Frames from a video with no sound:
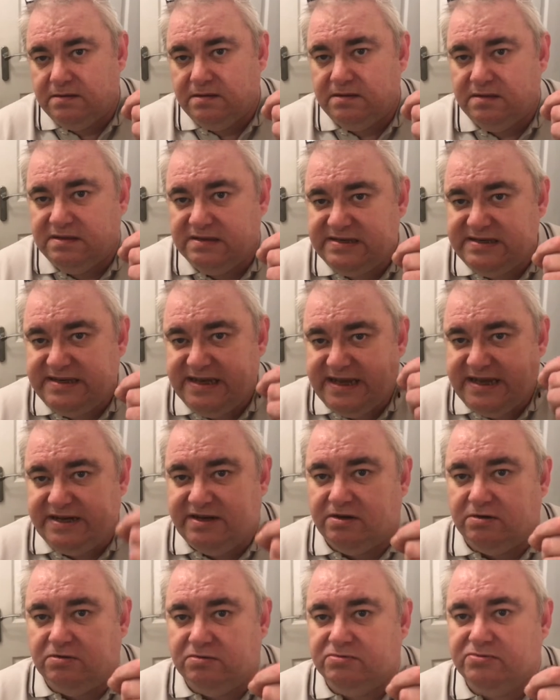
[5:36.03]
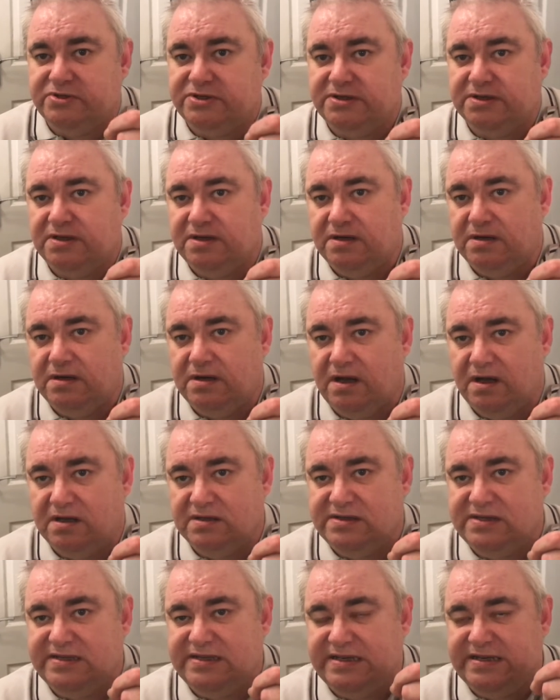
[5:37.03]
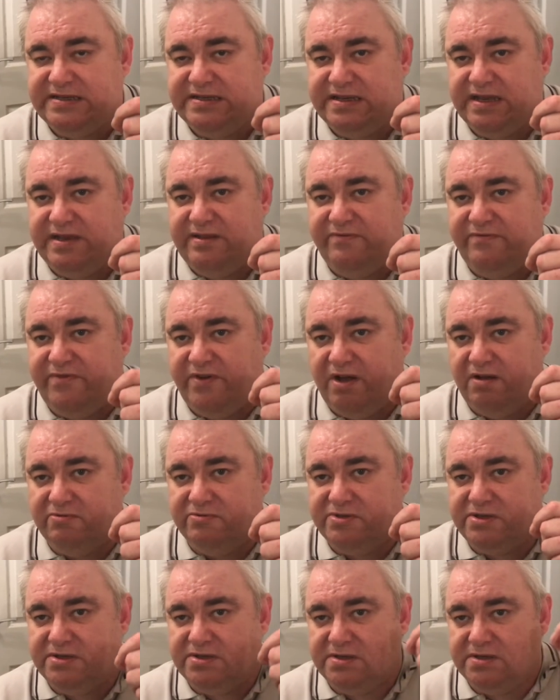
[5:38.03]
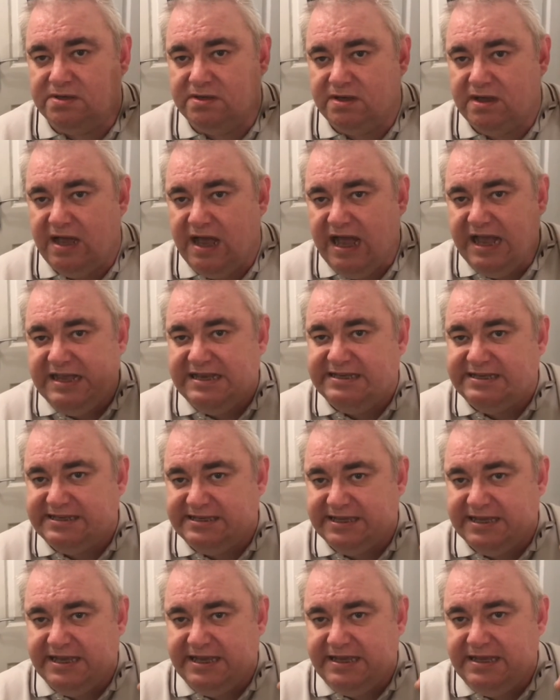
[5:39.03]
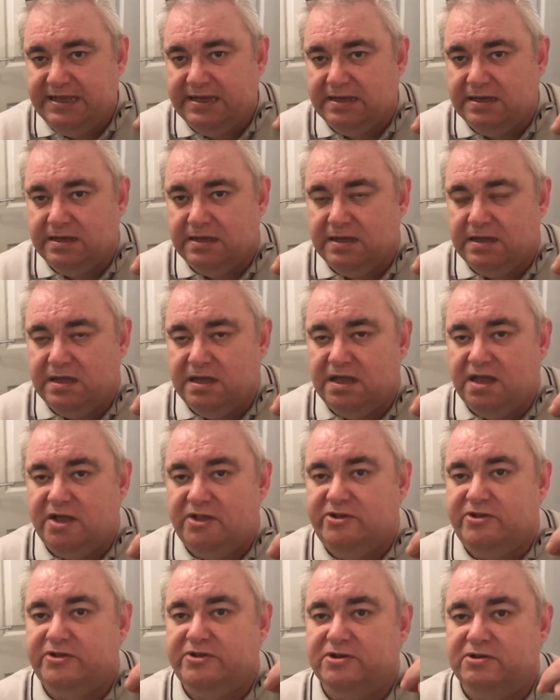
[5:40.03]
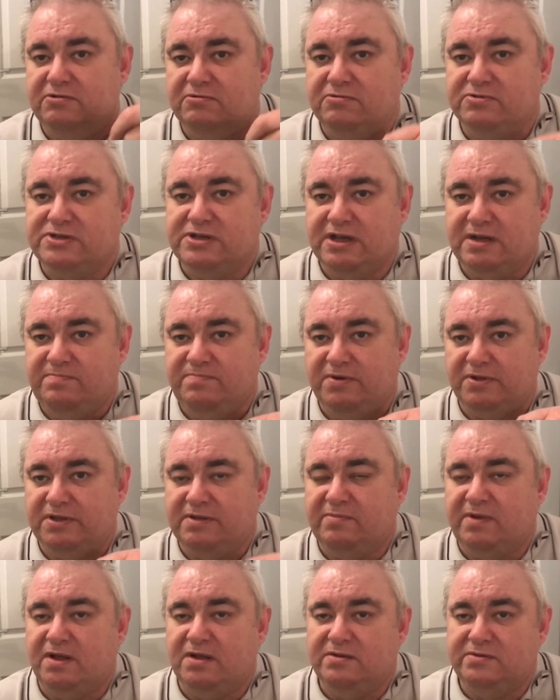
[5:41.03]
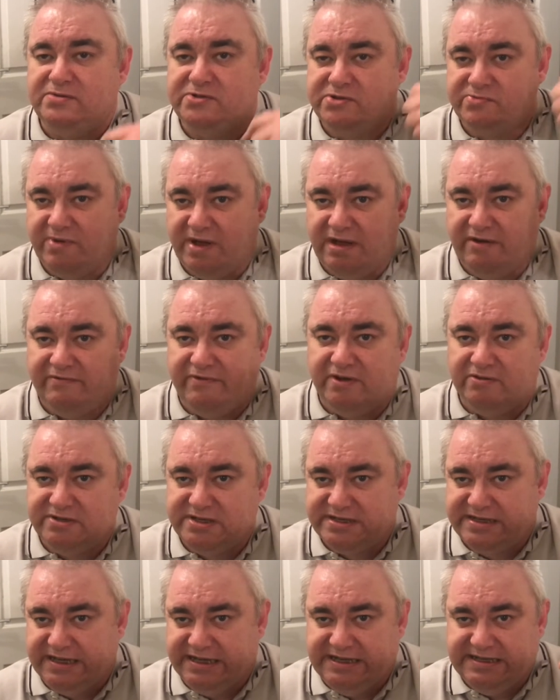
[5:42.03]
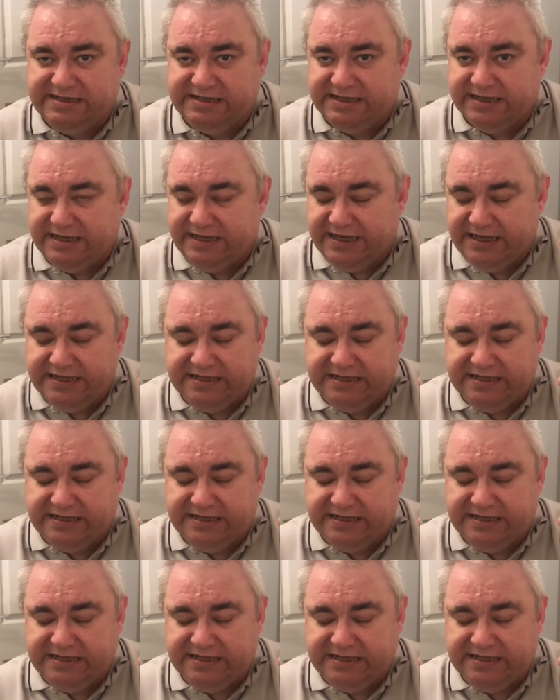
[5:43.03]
signals on 16 volts AC, and you can also put them on 12 volts DC.